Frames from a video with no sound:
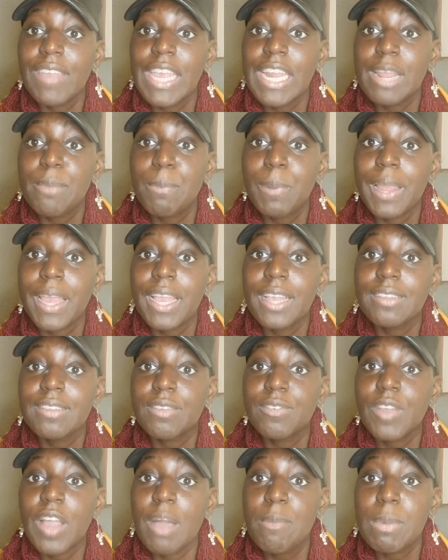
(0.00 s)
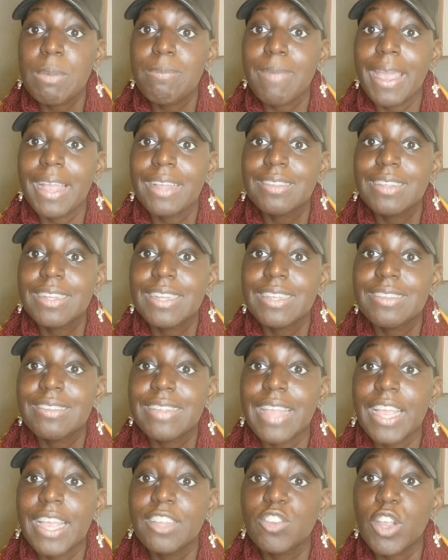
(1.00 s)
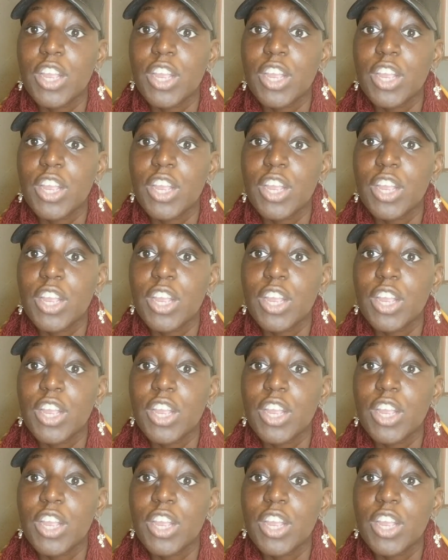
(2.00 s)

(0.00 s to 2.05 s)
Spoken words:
any plans of coming back to the States,